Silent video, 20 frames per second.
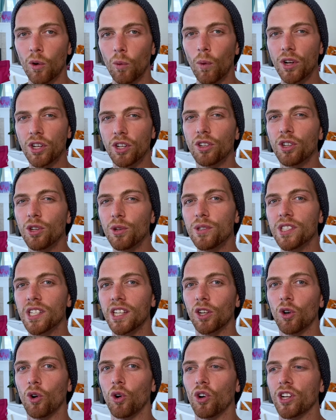When you're
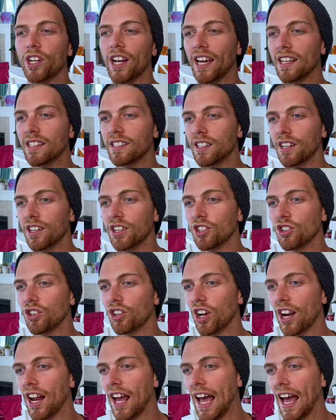using core data, you're
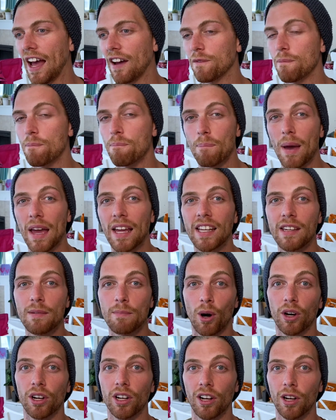going to have many
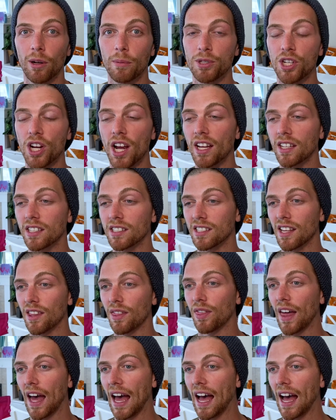model objects
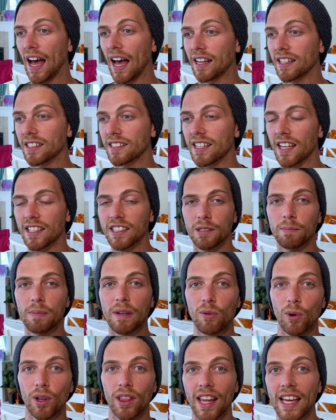that tend to
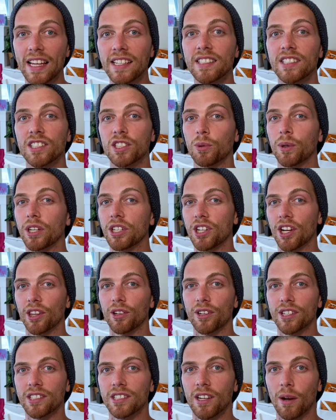be related to each
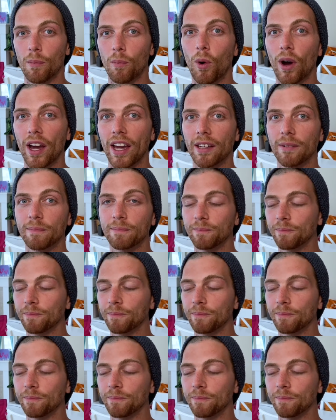other in some way.